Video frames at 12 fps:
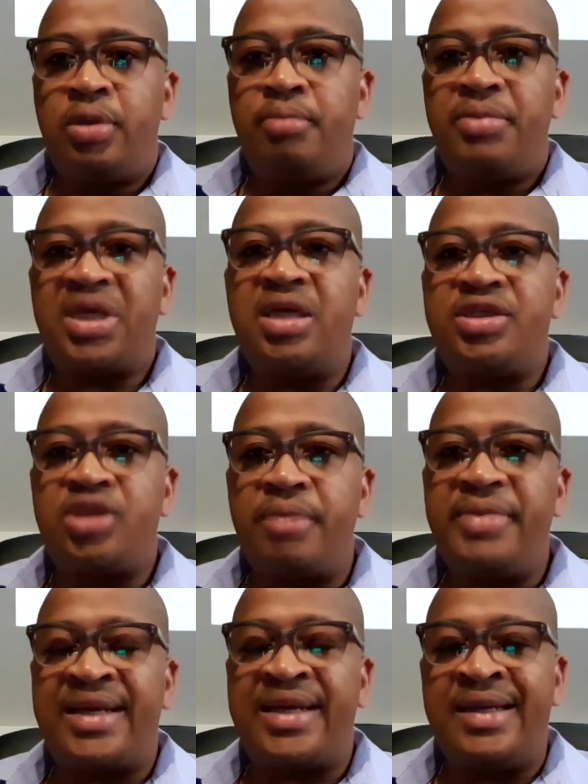because
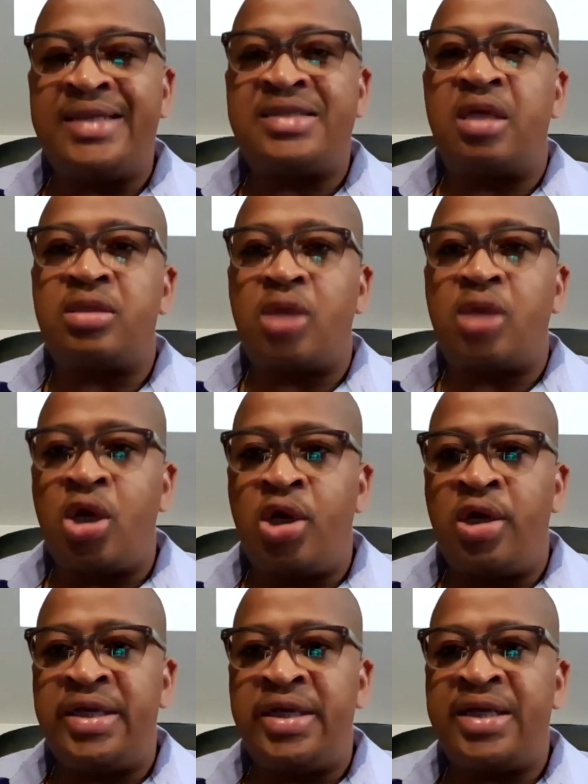Jamaica is not
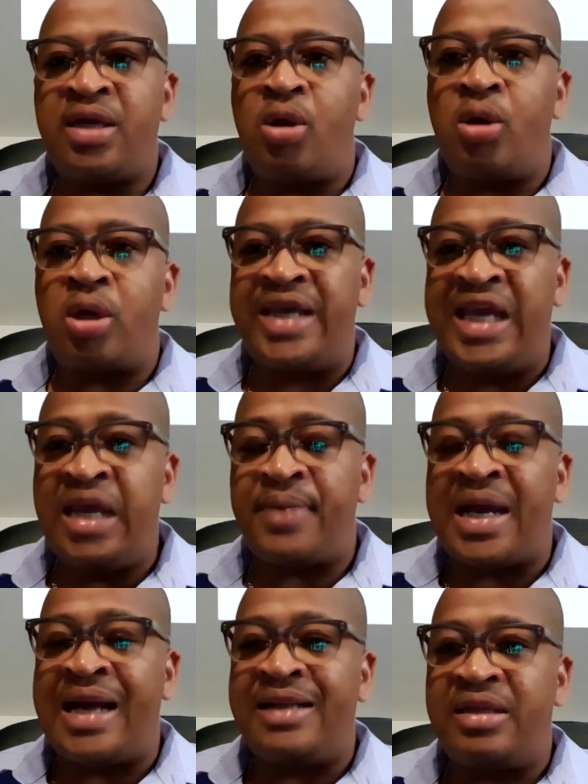earning our keep
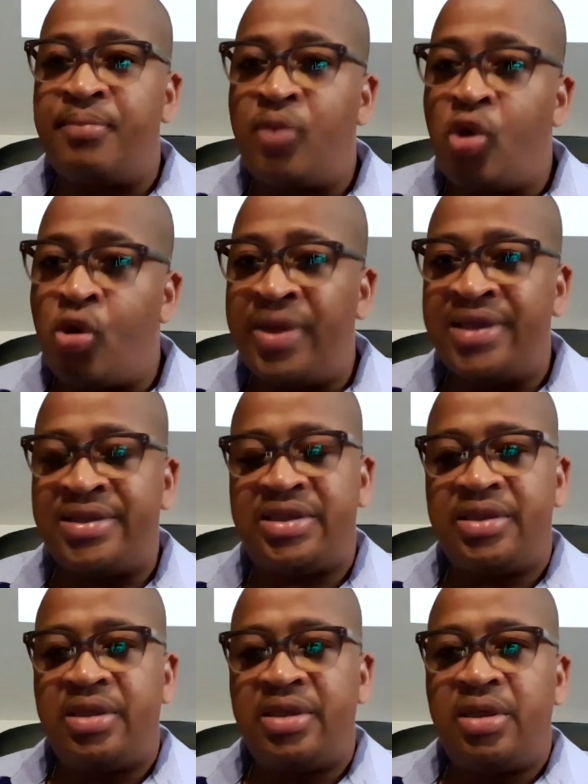at the moment.
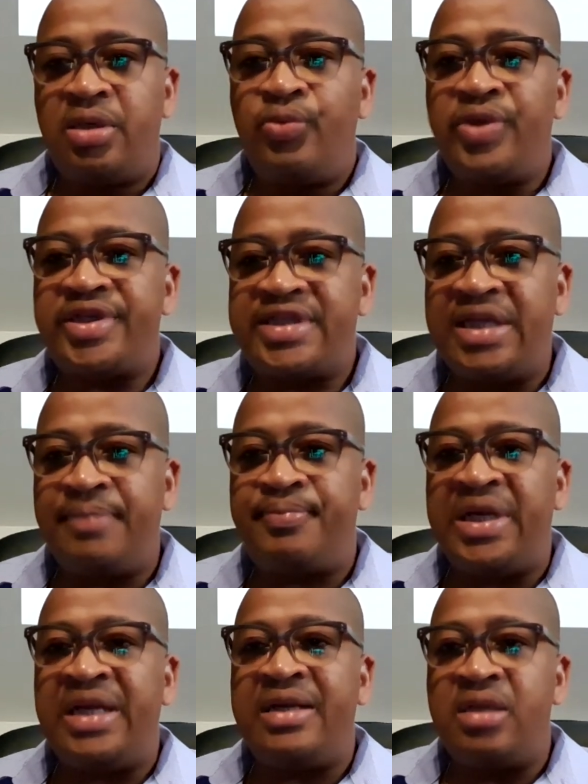We're
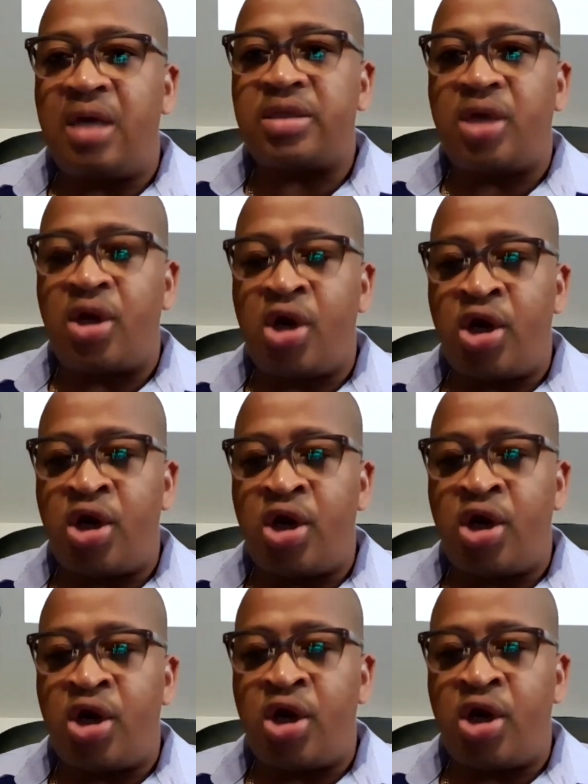simply not earning
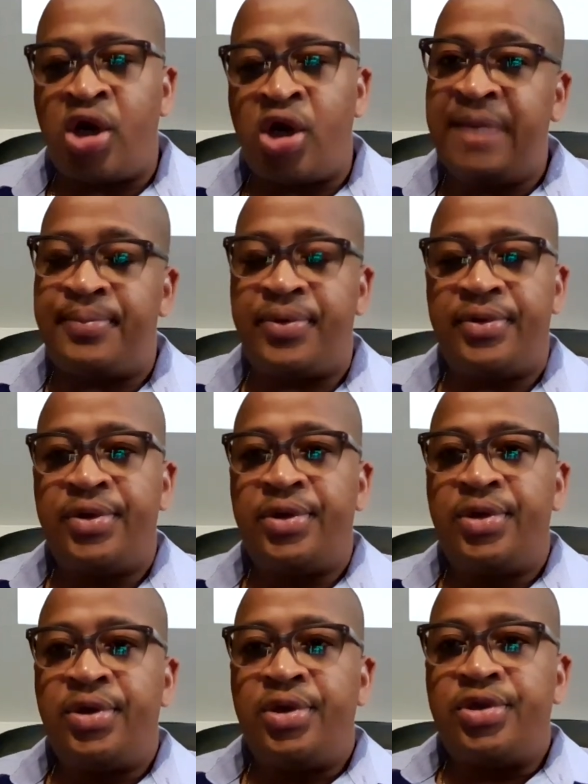our keep.
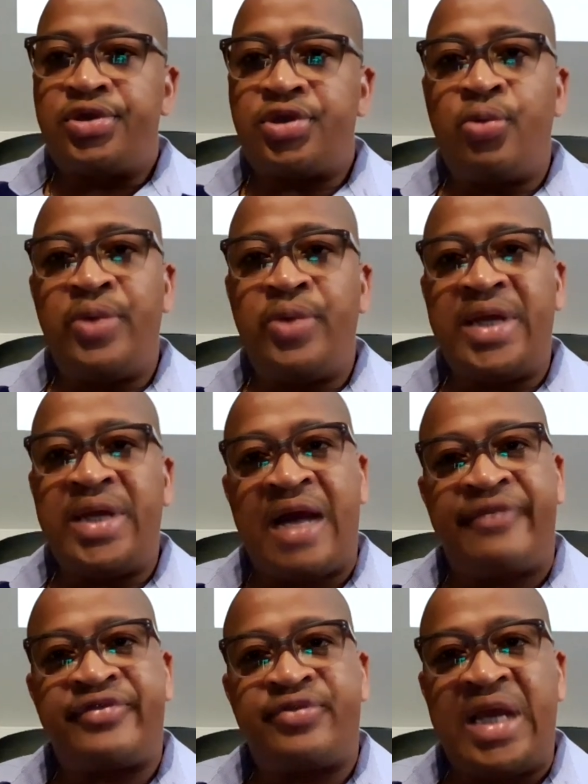So we have
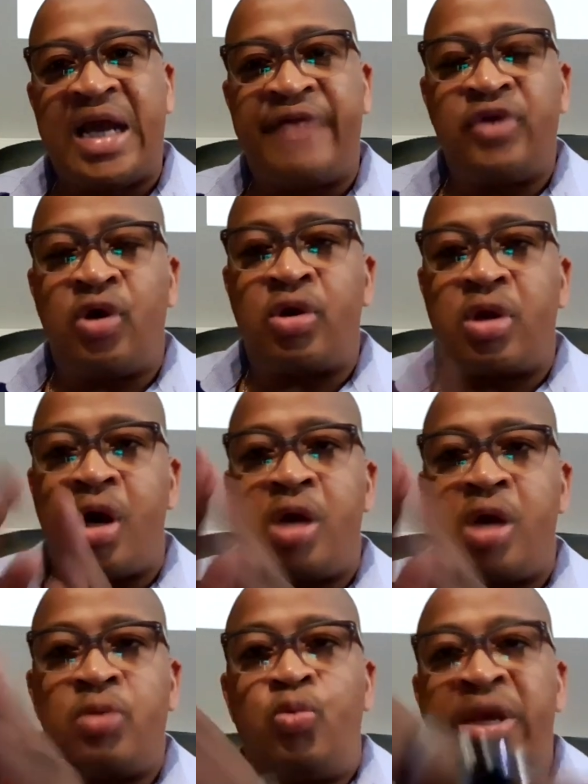now
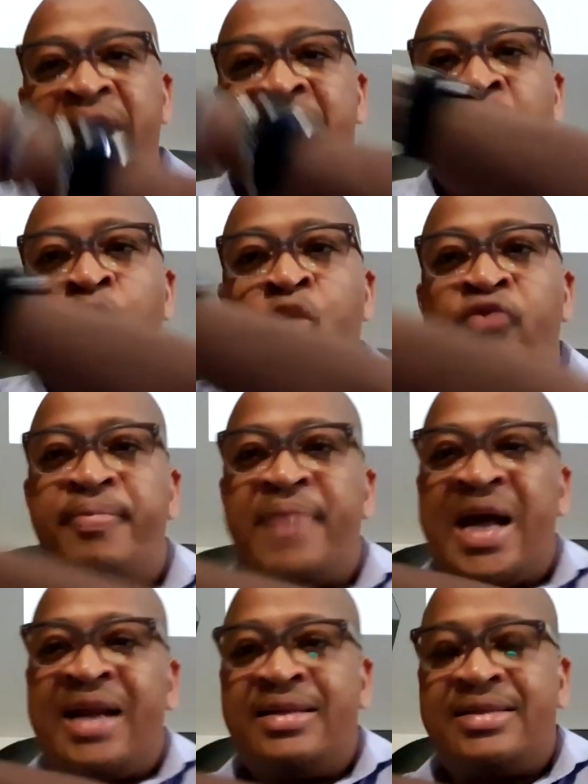gone way over
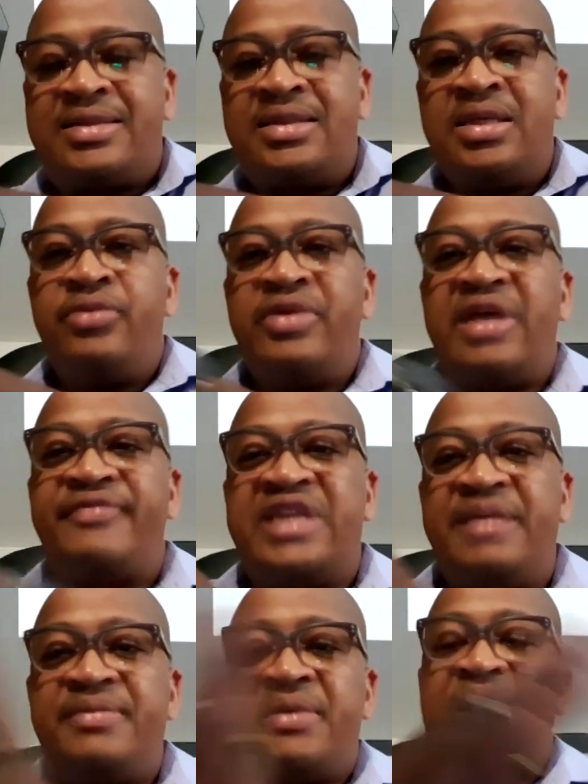balance. We have
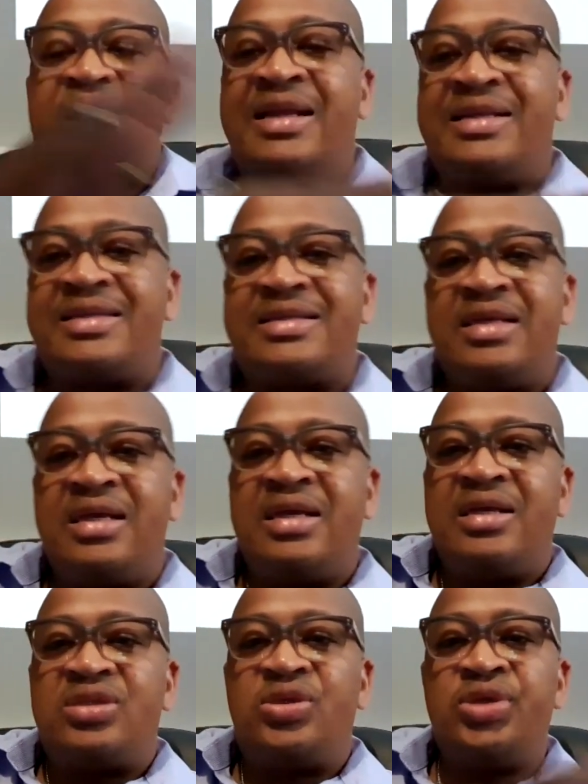tipped the balance
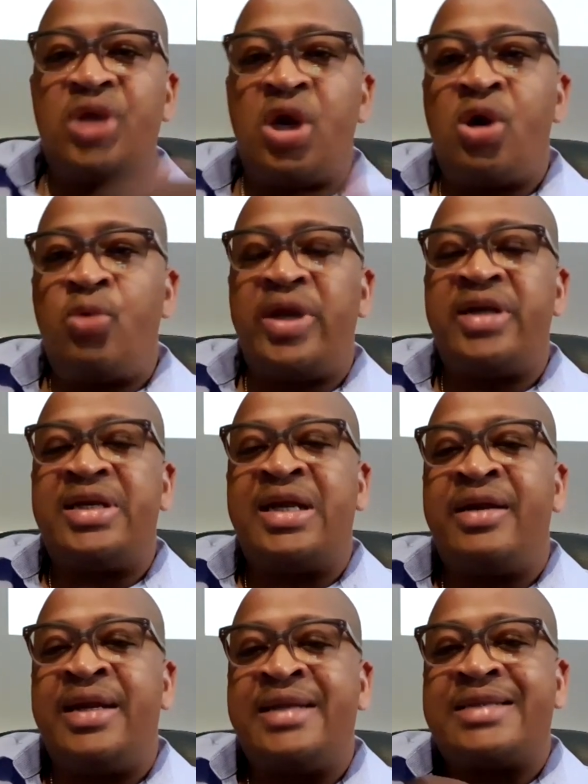to now where
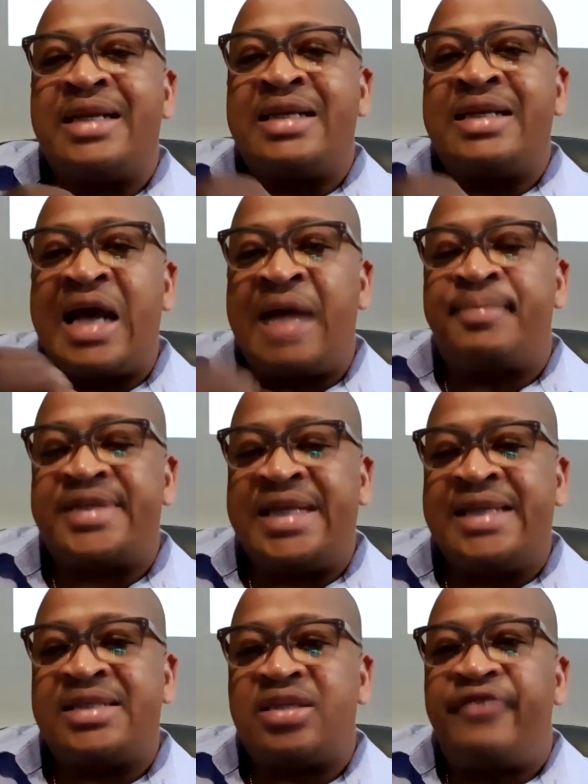there is an
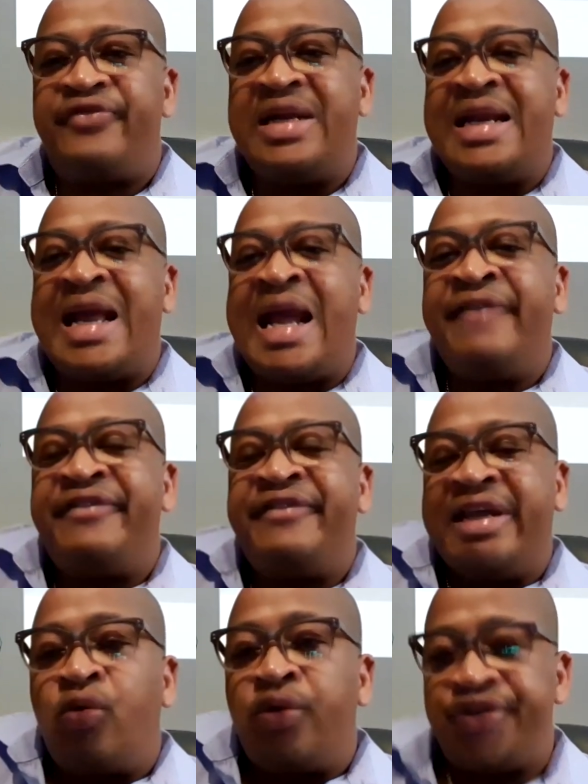absence of
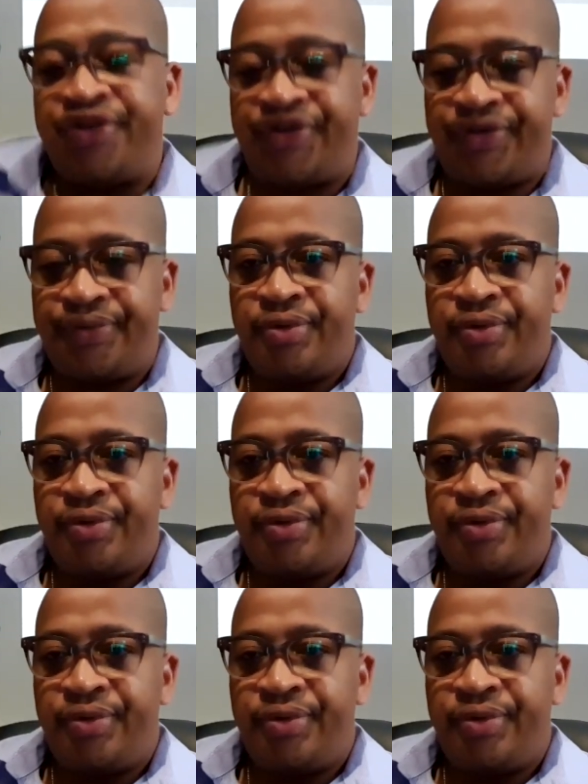livelihoods.